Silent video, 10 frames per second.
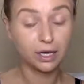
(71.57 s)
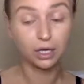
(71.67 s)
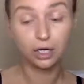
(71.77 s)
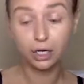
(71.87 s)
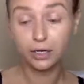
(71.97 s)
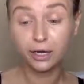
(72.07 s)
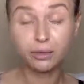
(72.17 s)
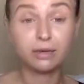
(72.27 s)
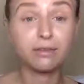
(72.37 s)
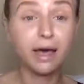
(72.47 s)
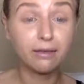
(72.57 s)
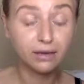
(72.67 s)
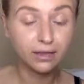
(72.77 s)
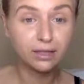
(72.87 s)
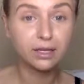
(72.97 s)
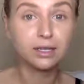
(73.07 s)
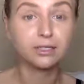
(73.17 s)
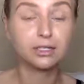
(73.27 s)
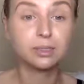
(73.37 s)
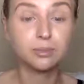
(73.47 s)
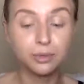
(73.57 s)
girl, get rid of everything and just